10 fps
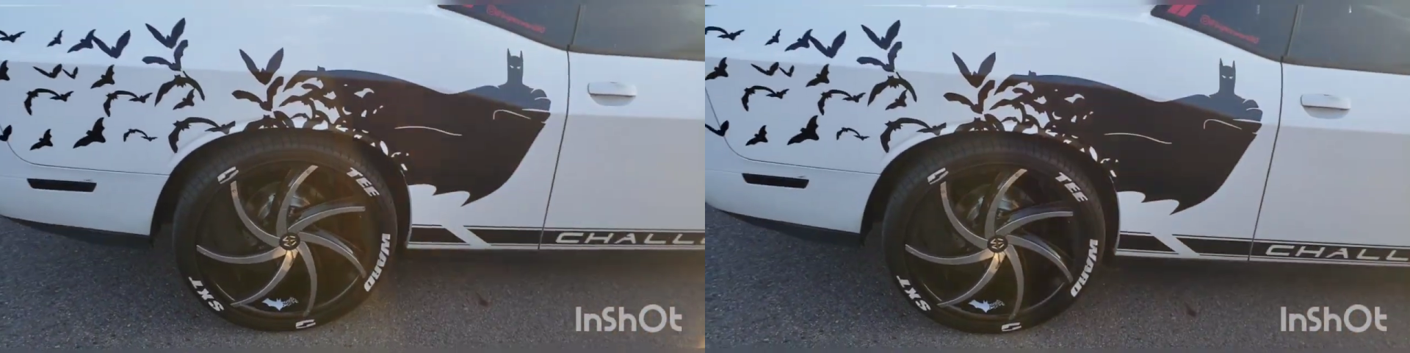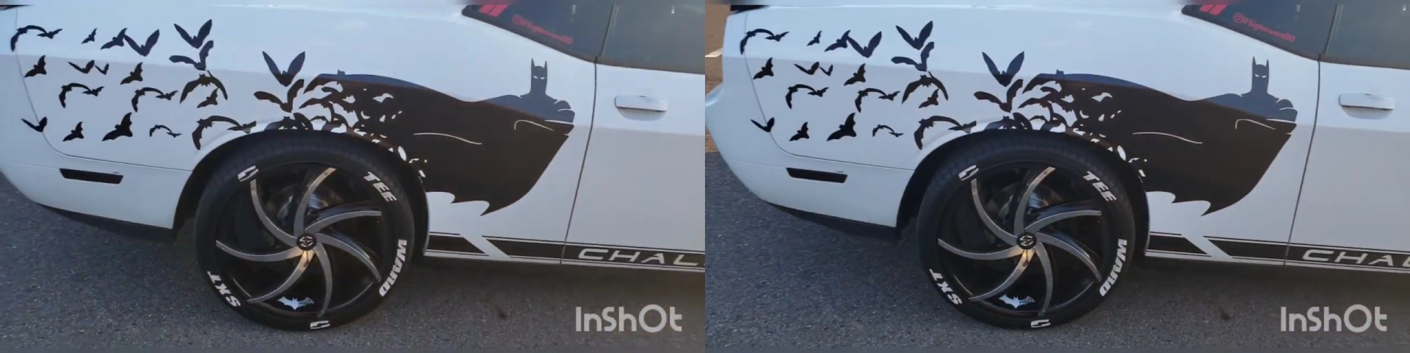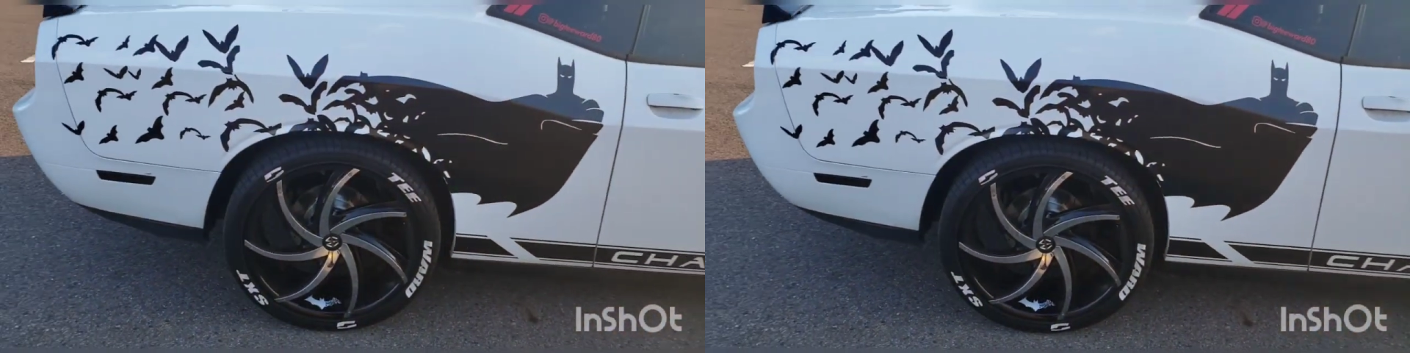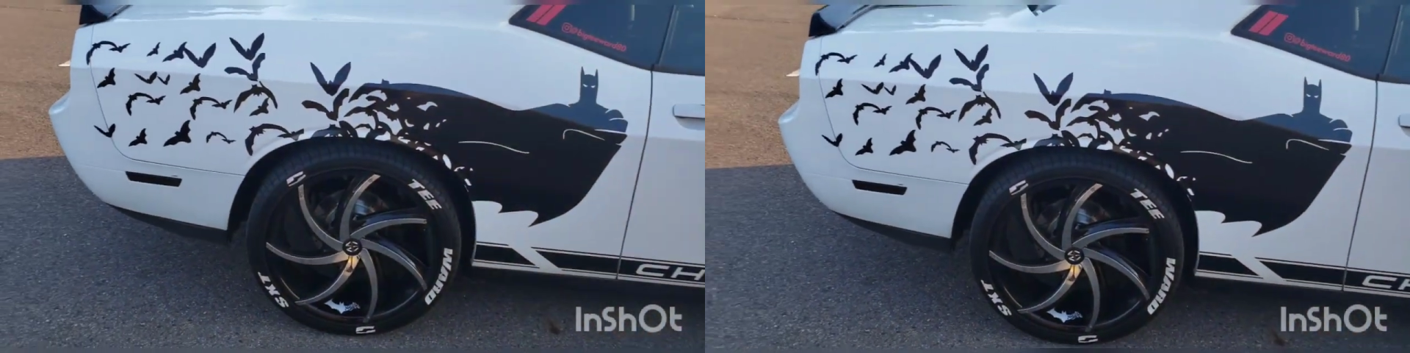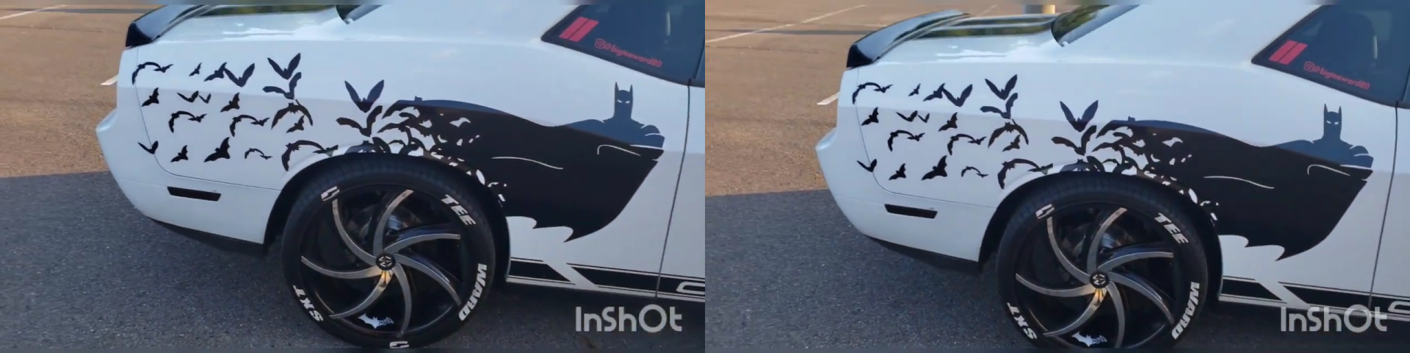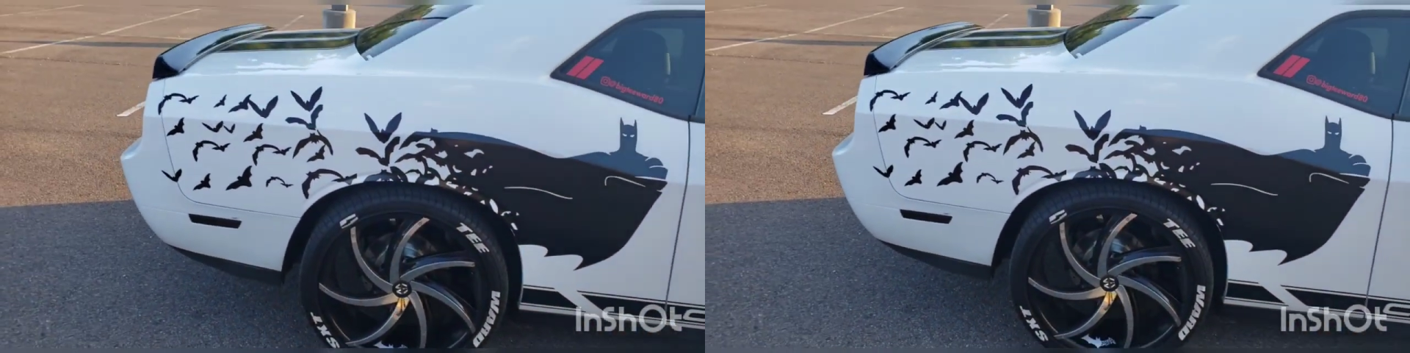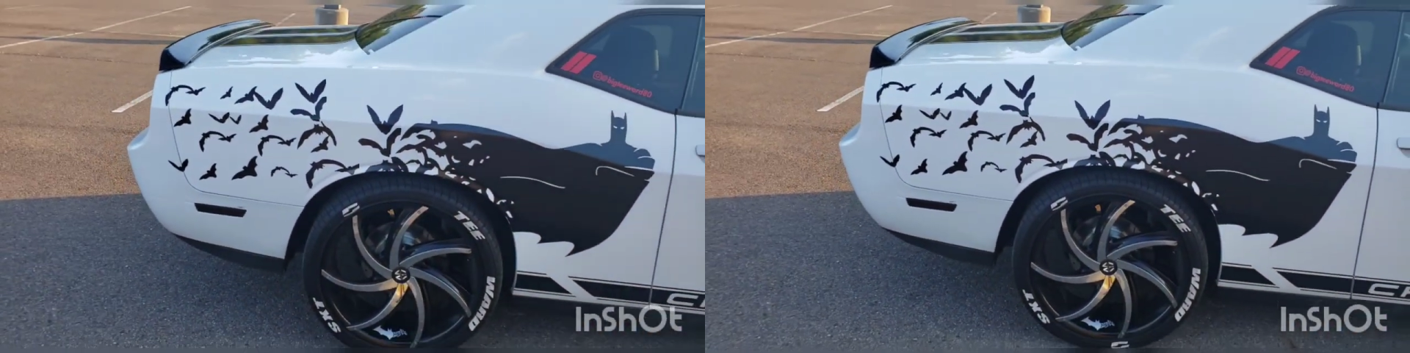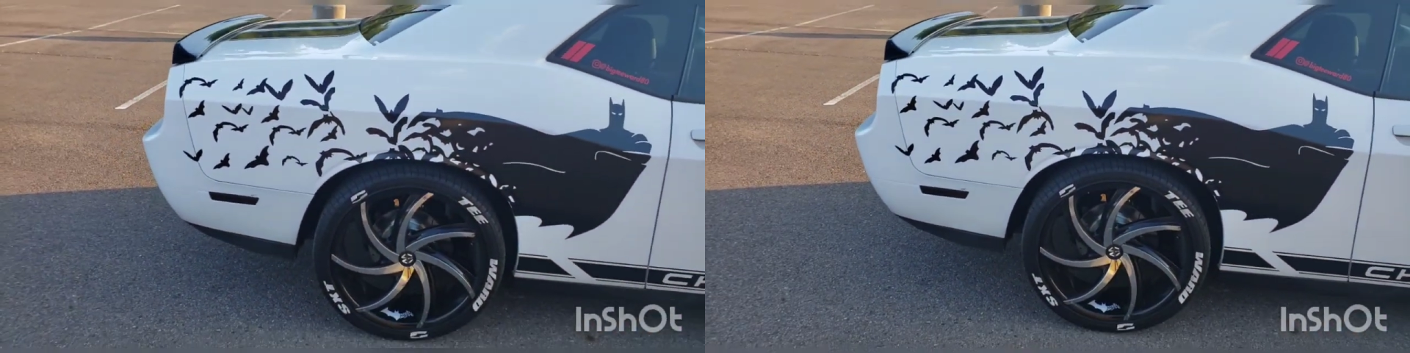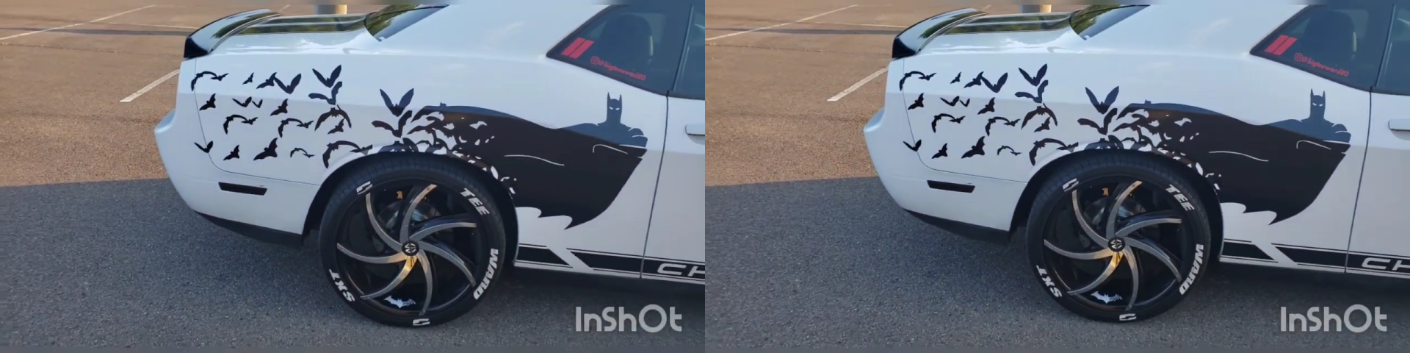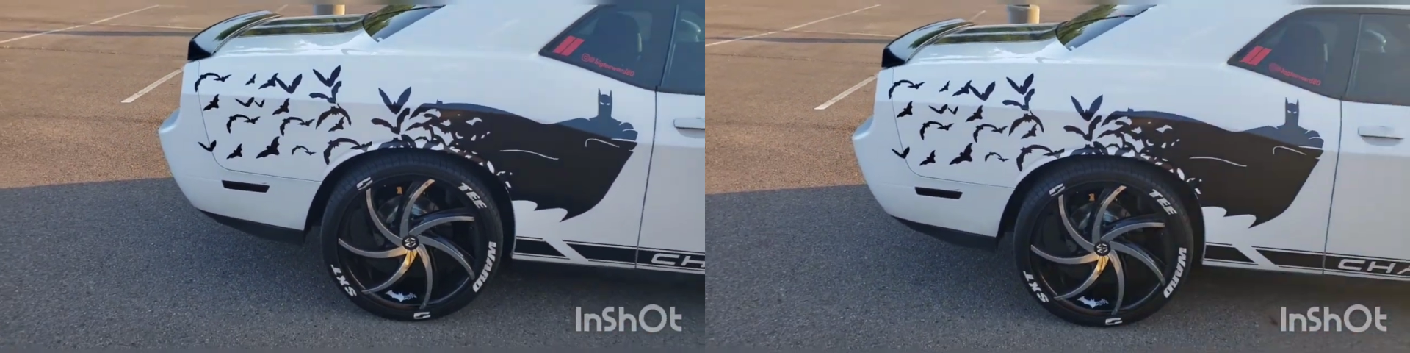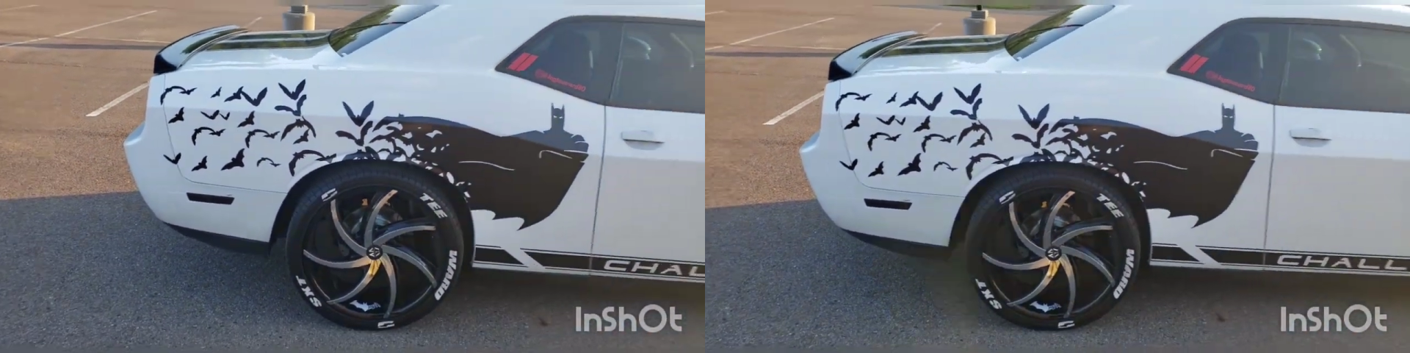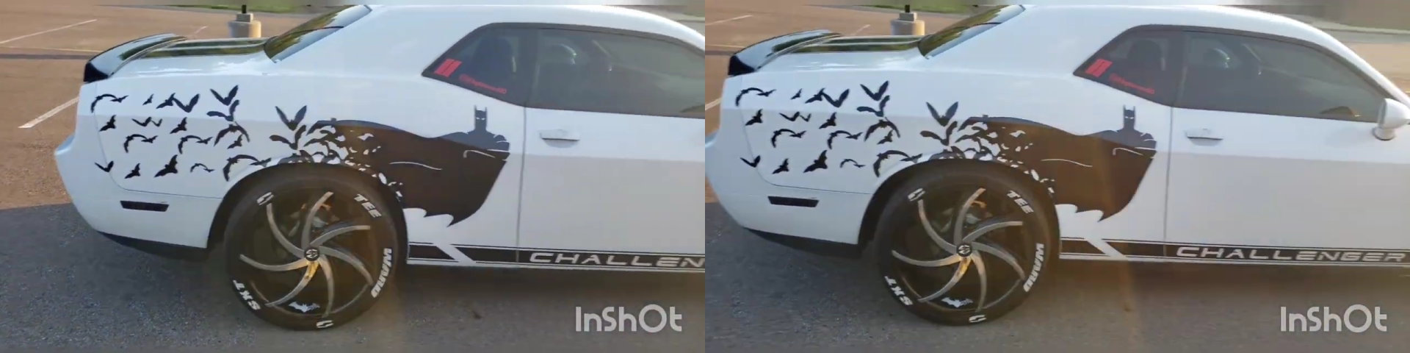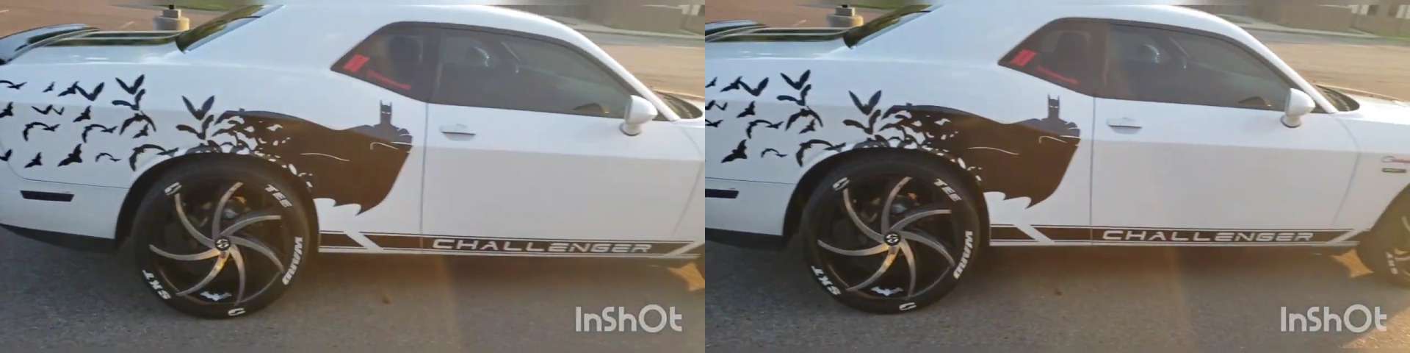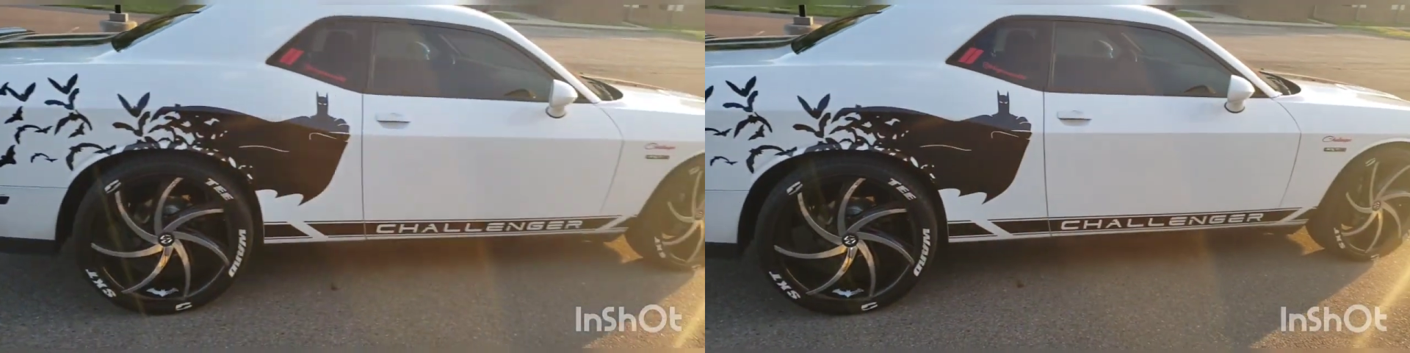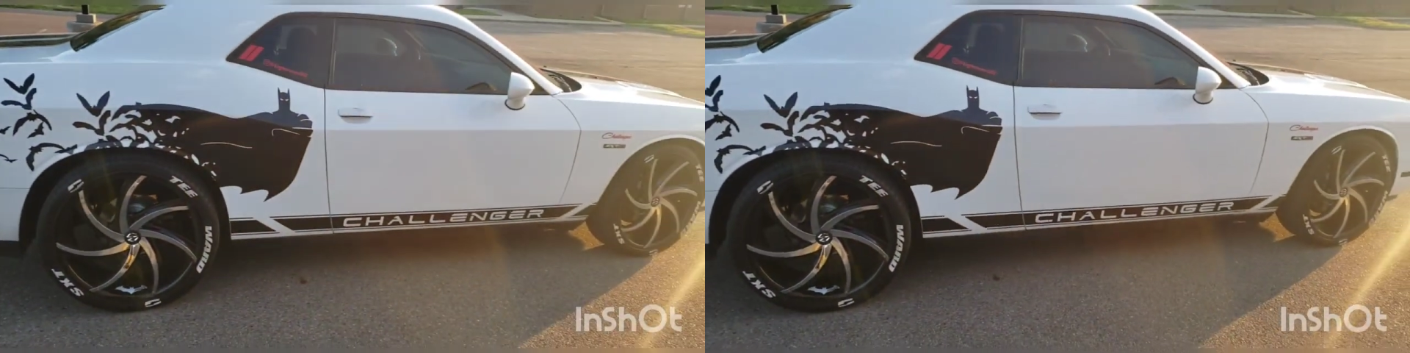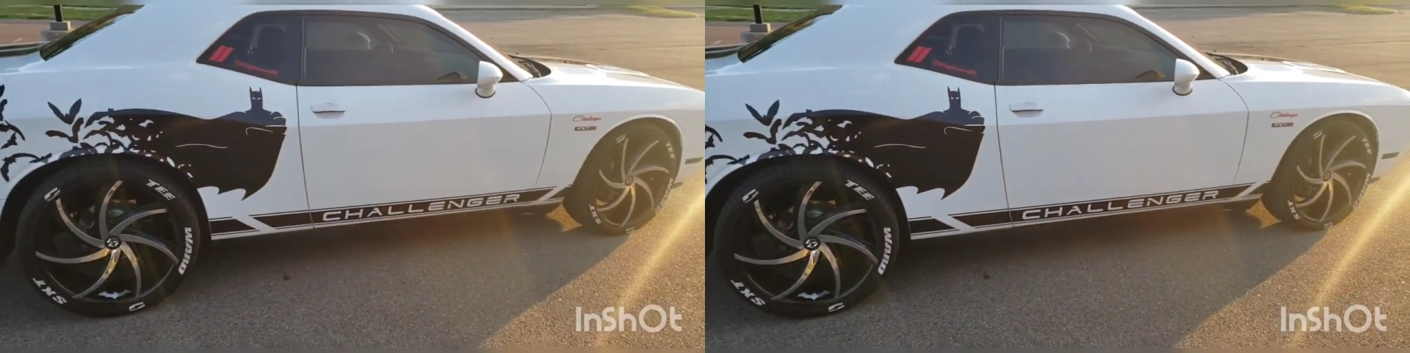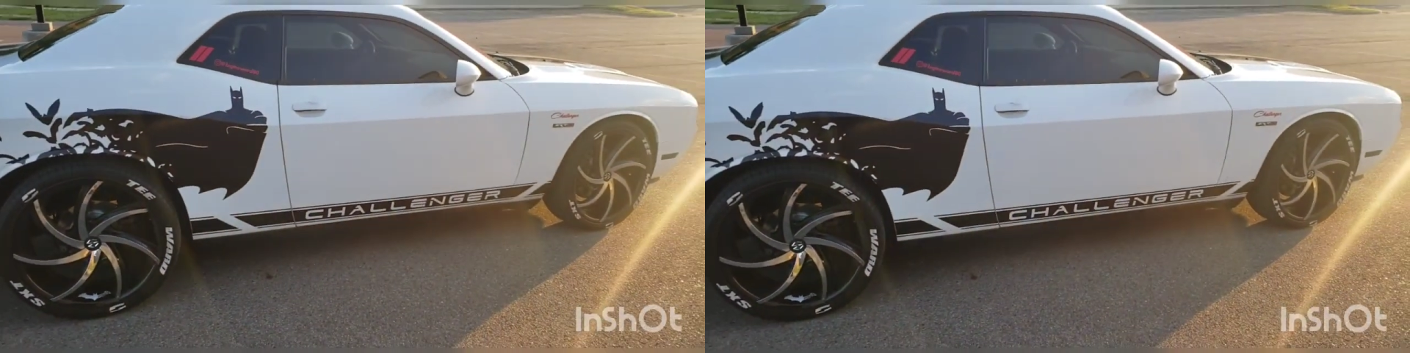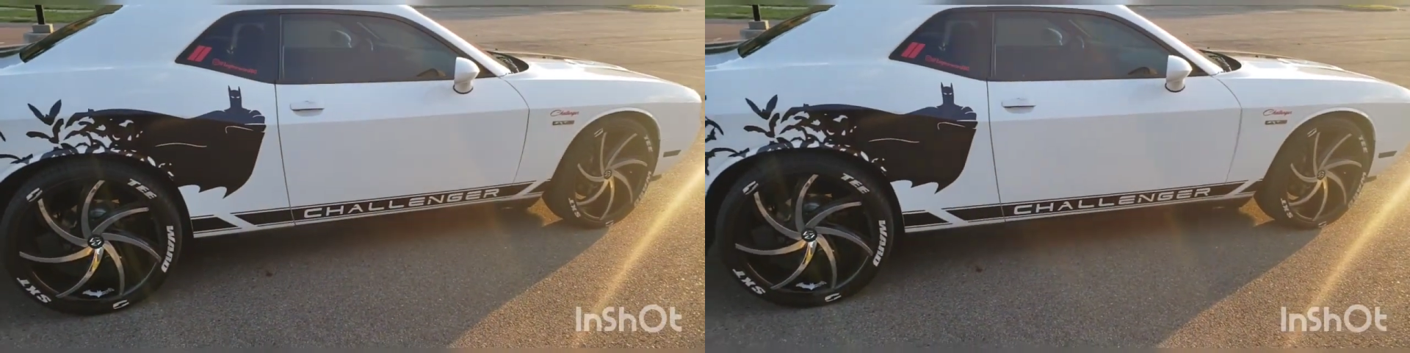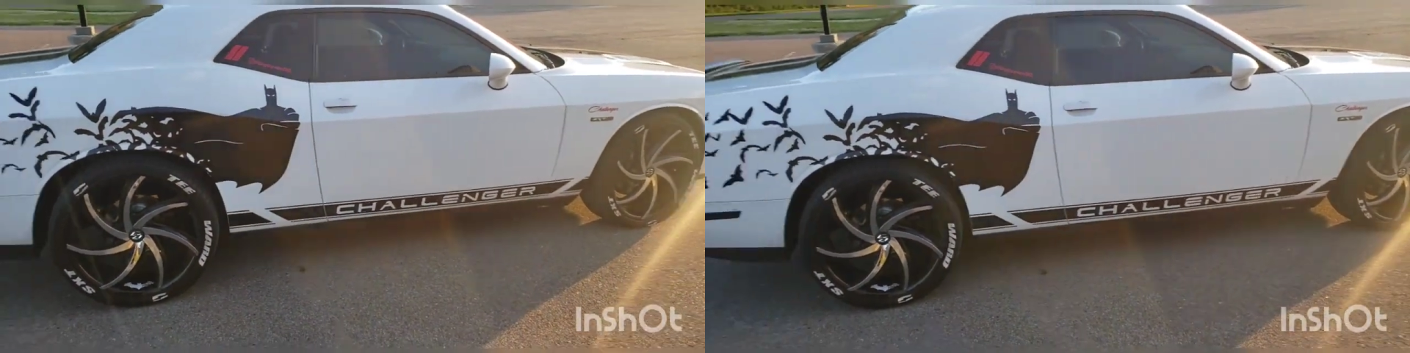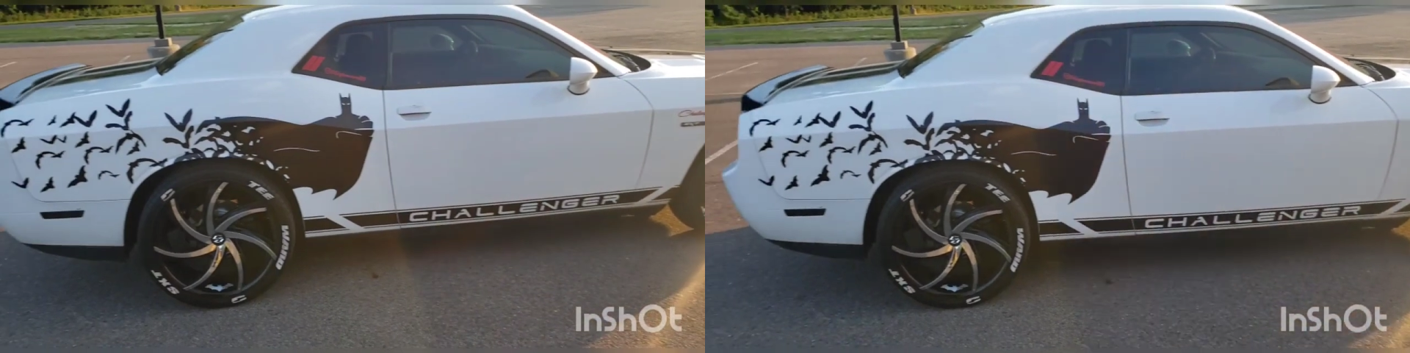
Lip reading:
(no speaker visible)